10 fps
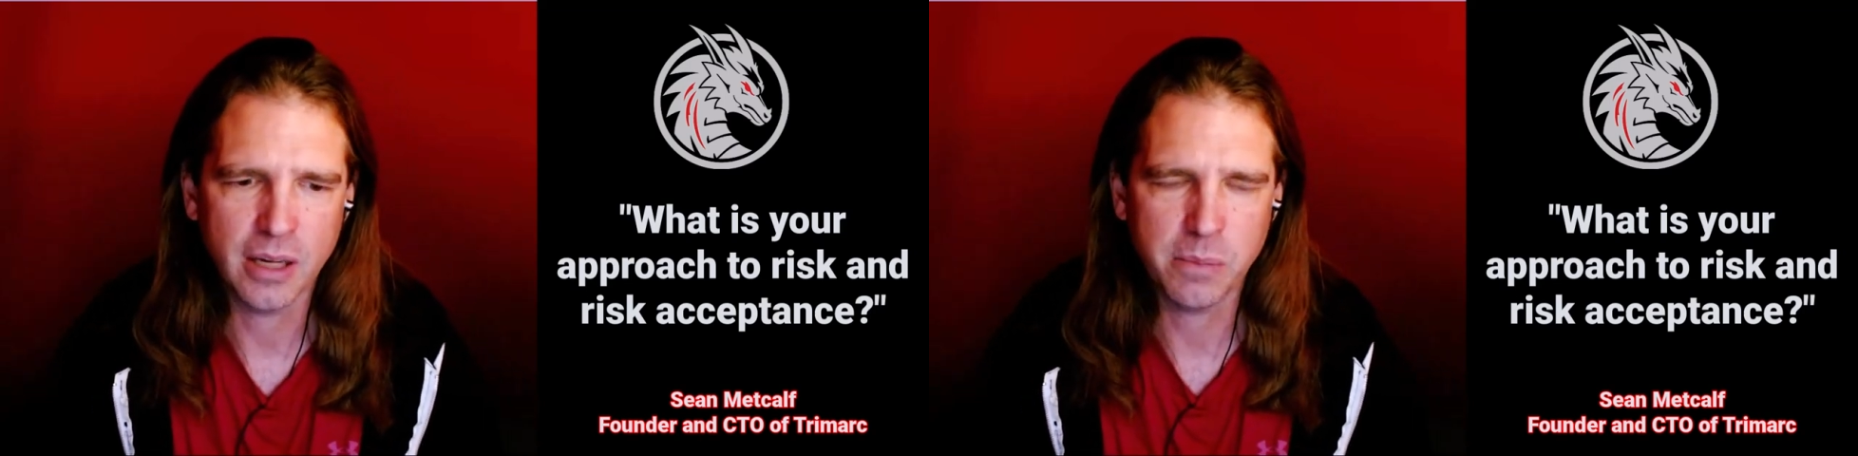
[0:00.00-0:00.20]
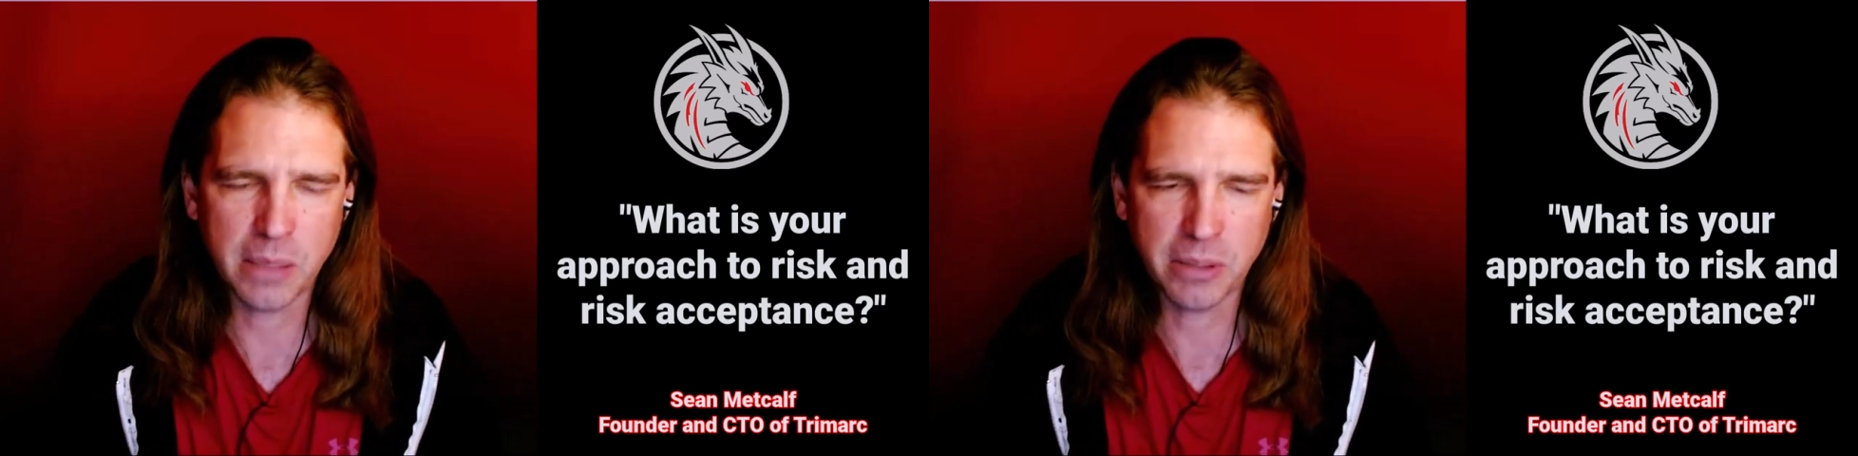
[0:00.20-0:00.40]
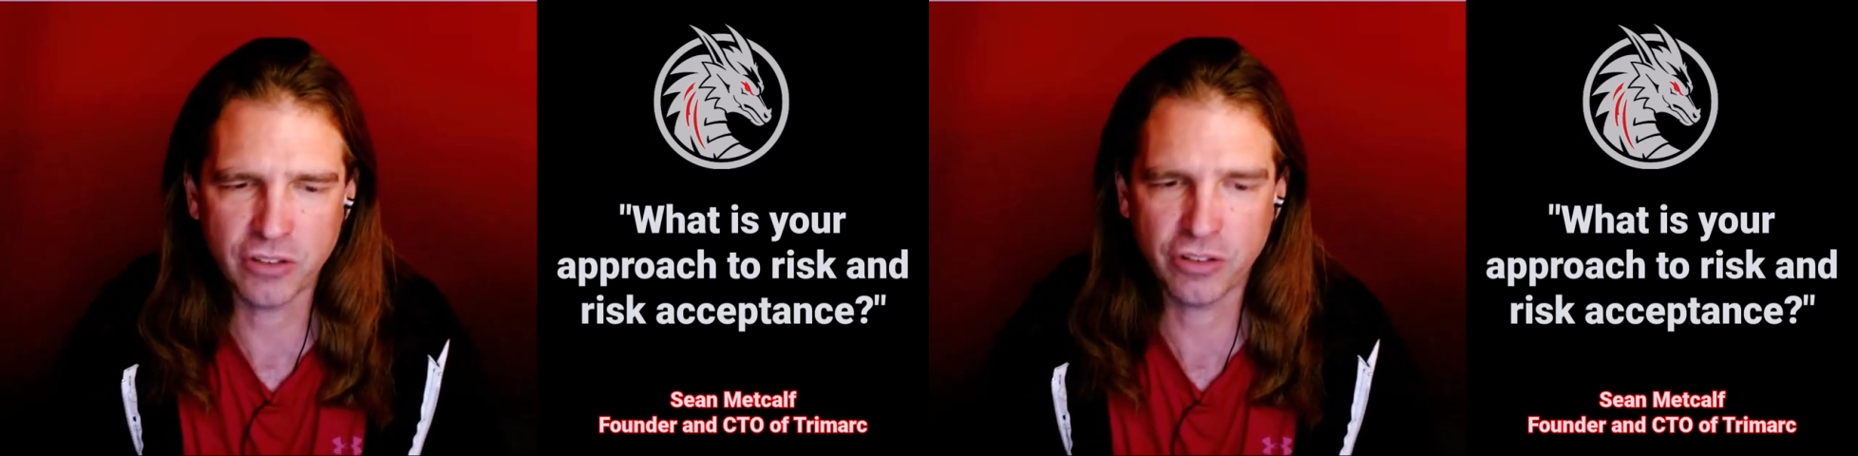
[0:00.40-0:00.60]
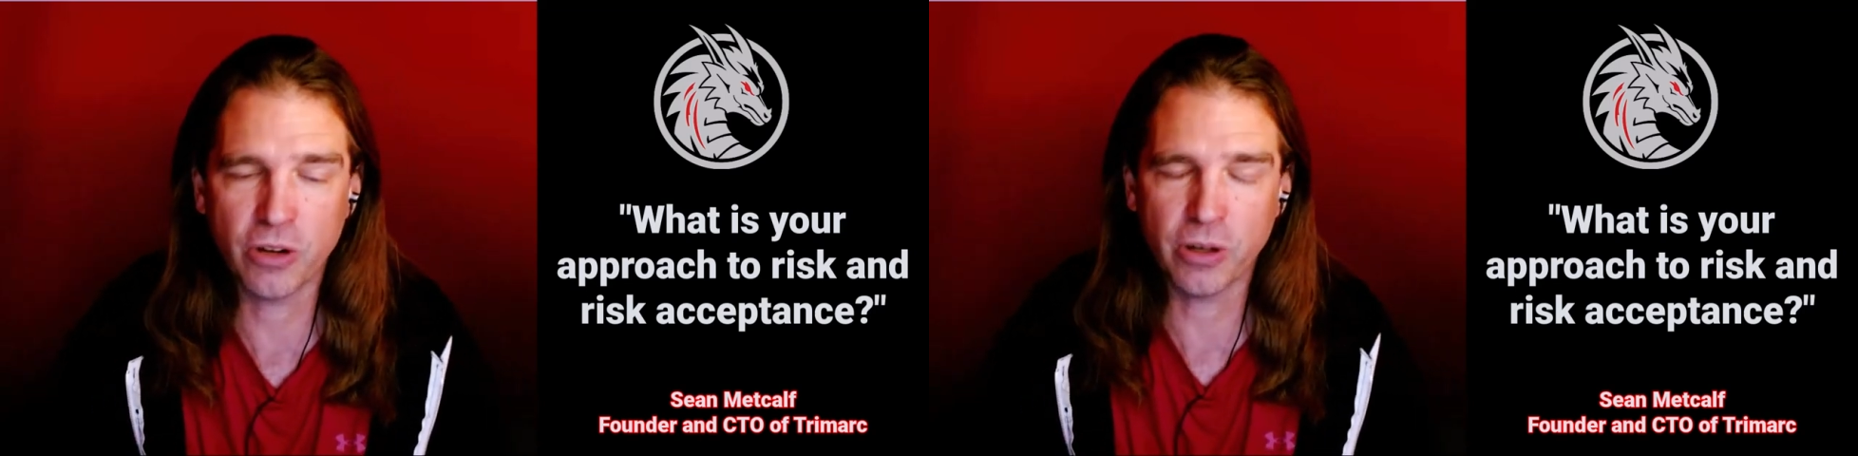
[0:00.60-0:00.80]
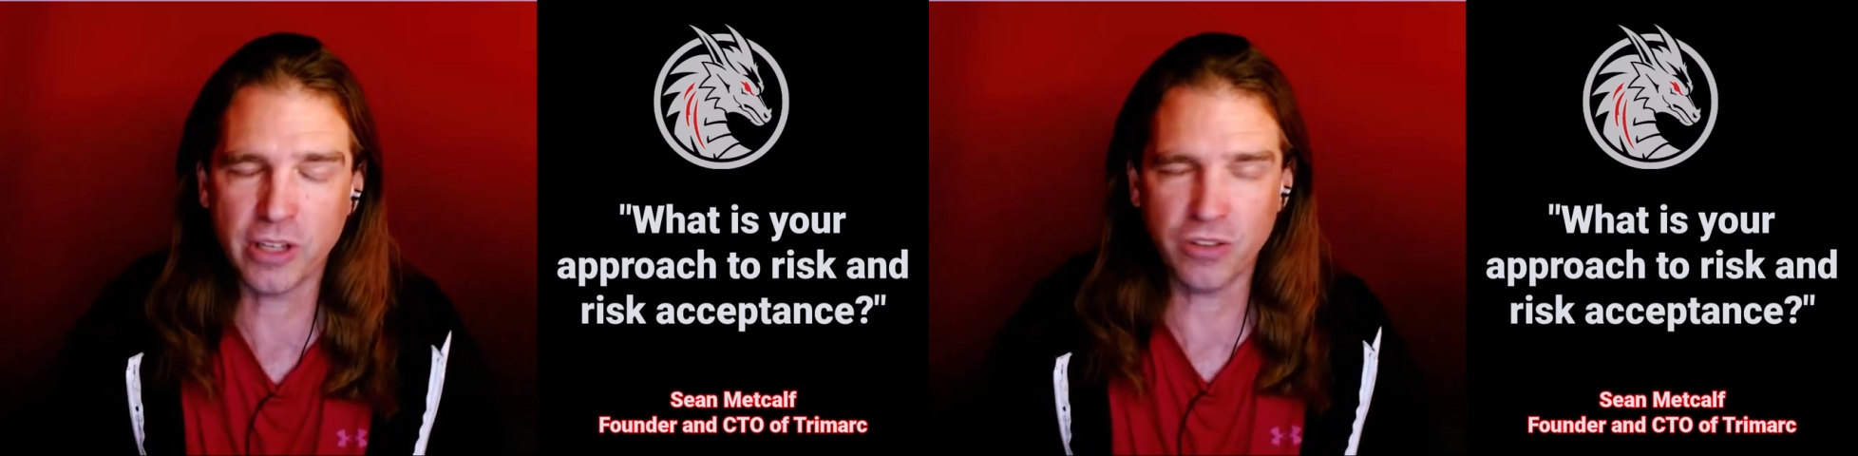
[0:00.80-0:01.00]
Maybe it's
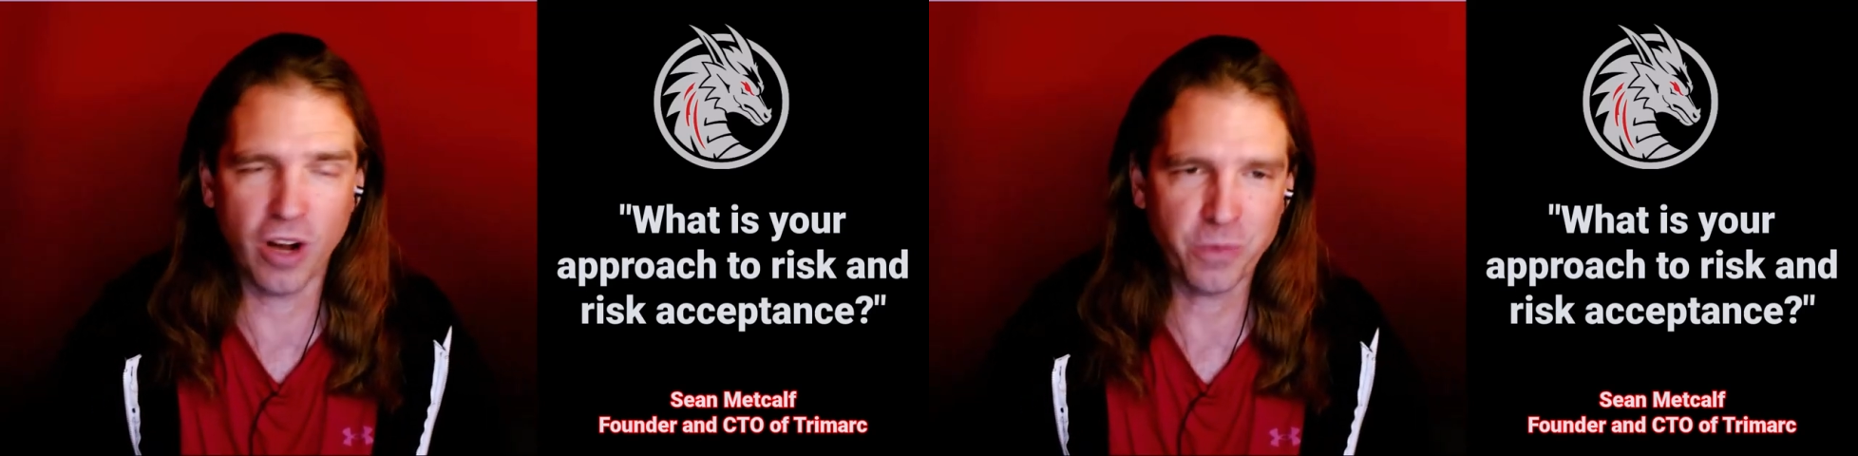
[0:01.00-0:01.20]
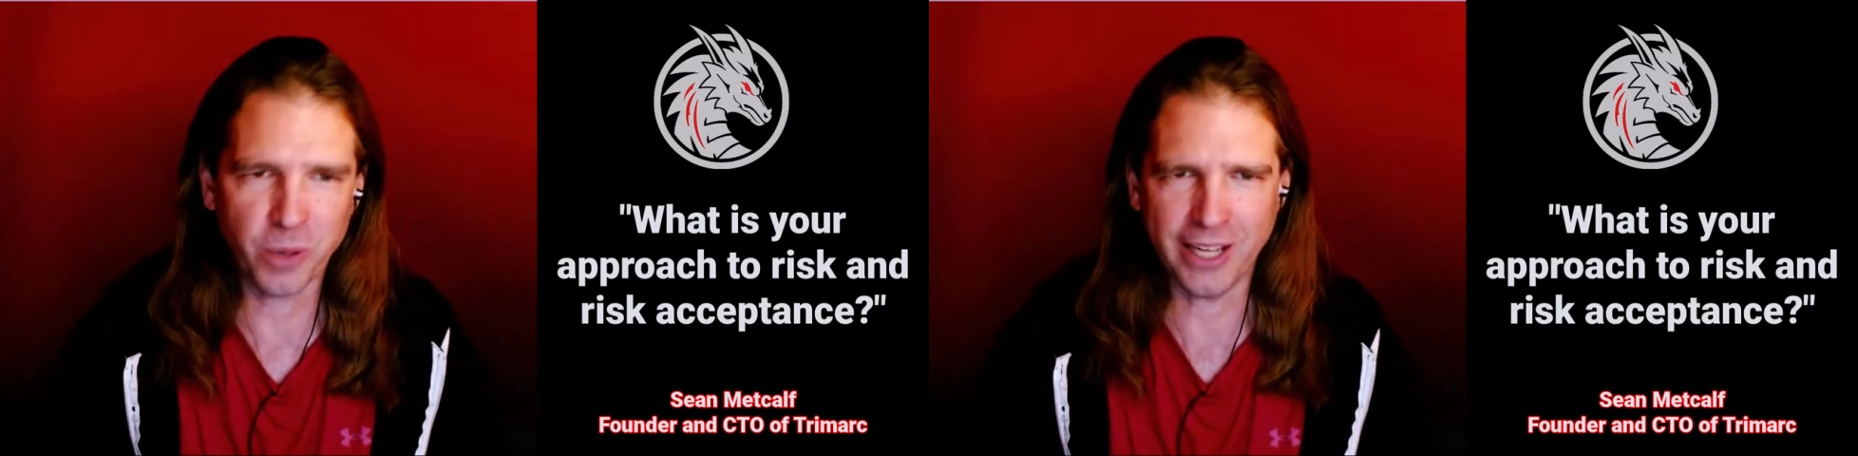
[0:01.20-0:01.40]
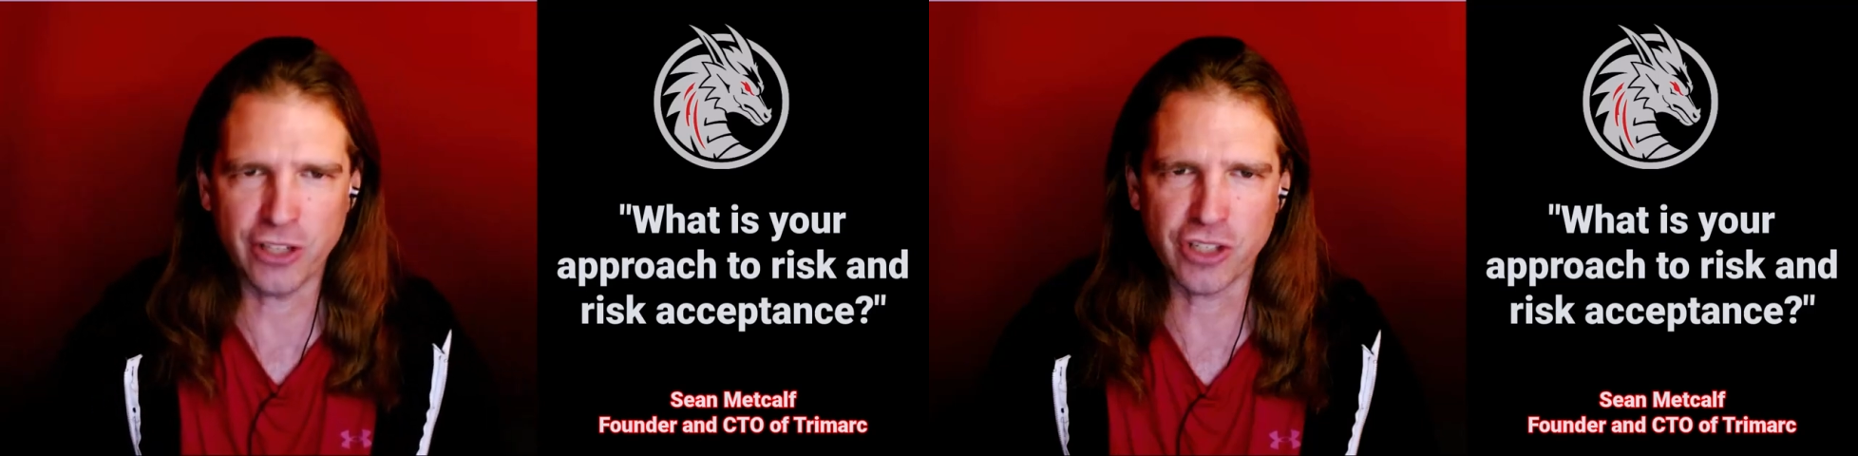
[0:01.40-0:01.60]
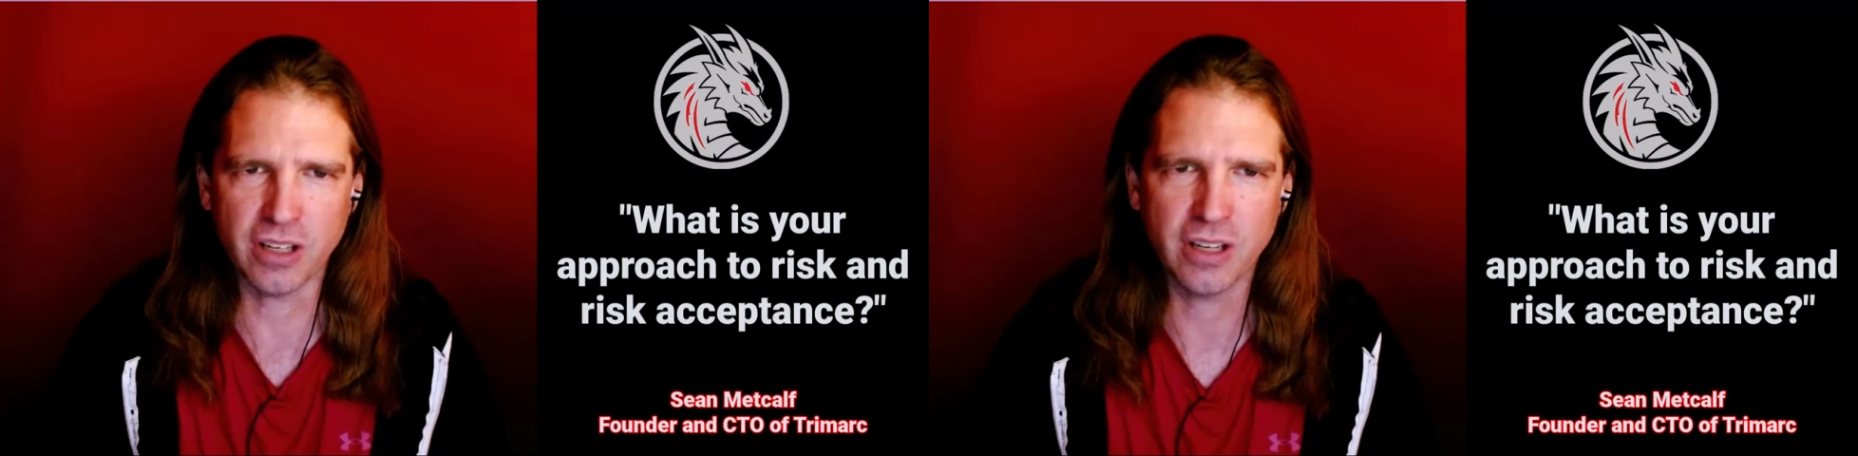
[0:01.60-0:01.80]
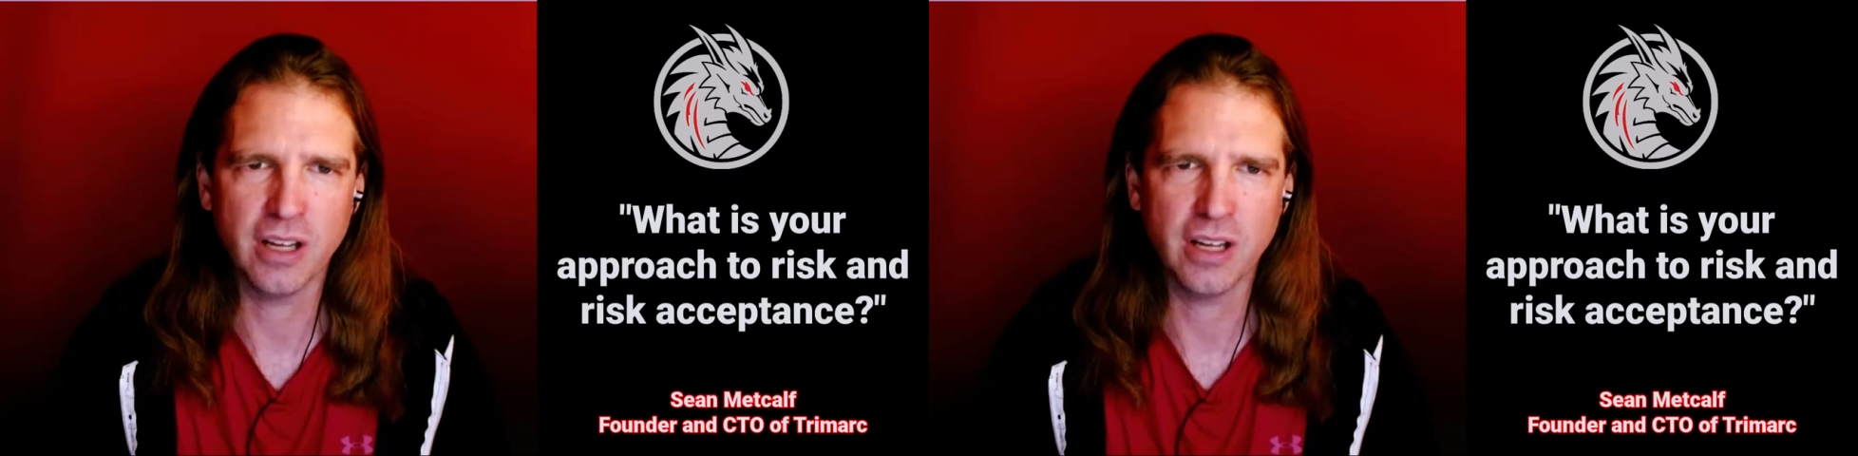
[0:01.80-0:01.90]
security software agent.